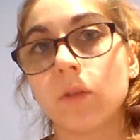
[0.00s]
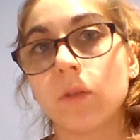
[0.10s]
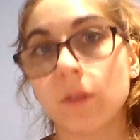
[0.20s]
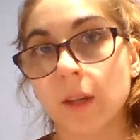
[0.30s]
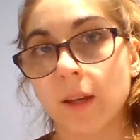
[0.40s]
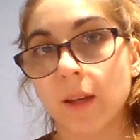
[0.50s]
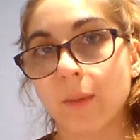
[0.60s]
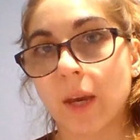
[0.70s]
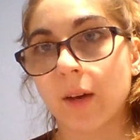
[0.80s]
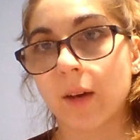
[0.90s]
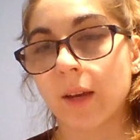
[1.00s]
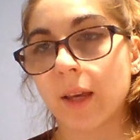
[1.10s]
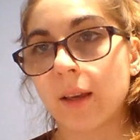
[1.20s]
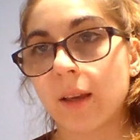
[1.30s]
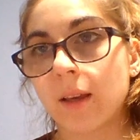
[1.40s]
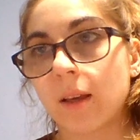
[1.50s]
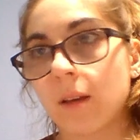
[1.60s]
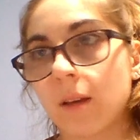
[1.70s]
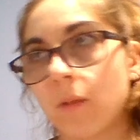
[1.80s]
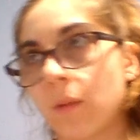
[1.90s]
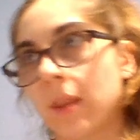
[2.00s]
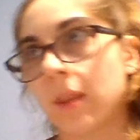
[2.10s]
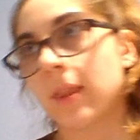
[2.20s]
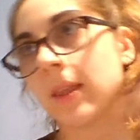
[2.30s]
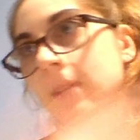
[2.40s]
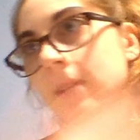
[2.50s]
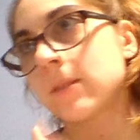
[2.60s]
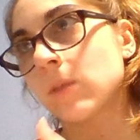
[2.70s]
think about it with this